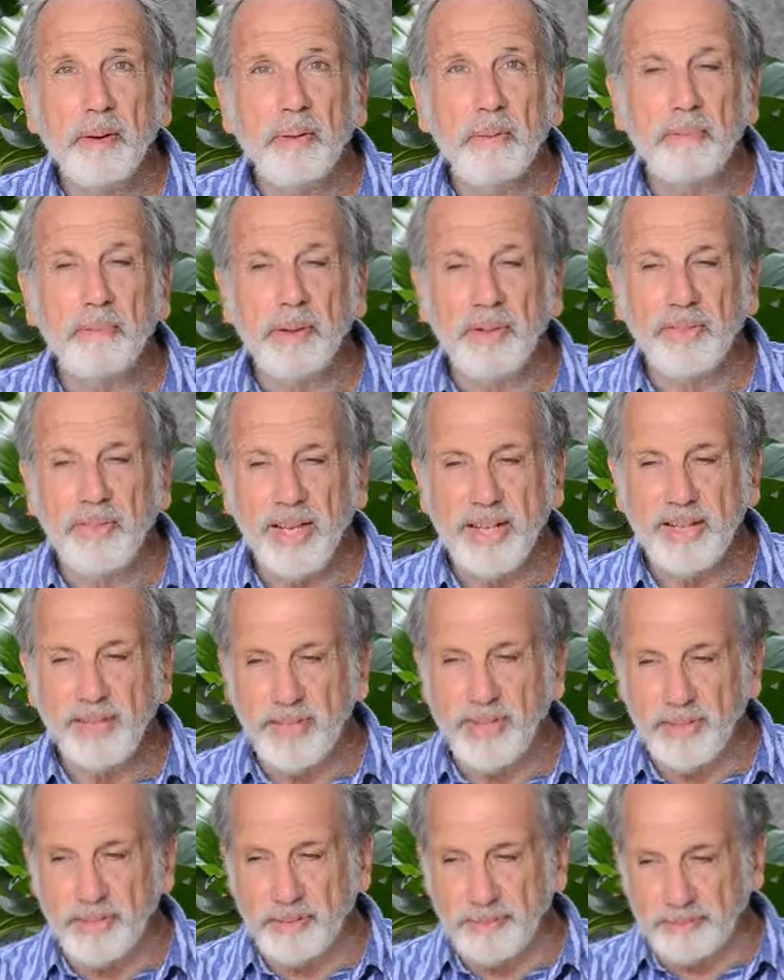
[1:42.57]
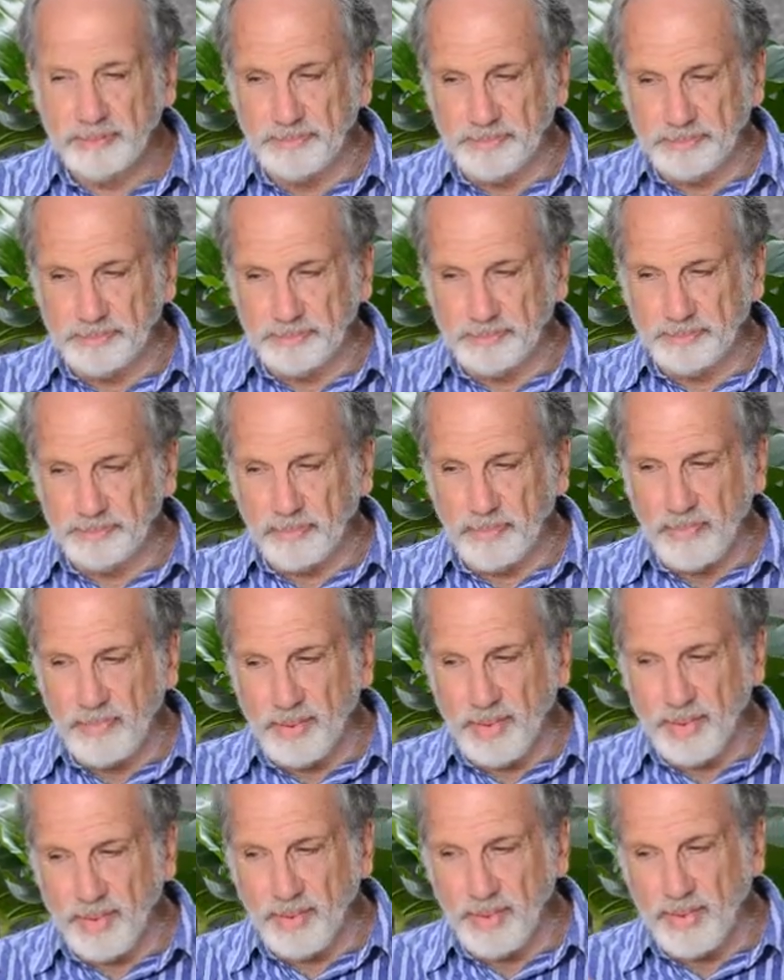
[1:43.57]
But these are
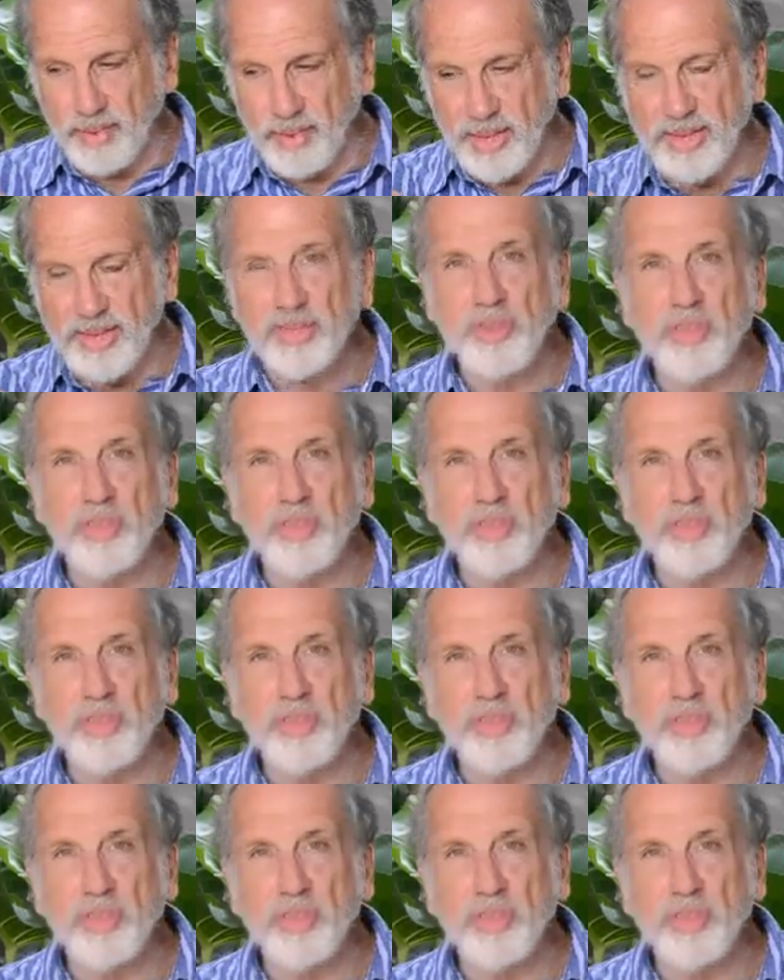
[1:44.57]
these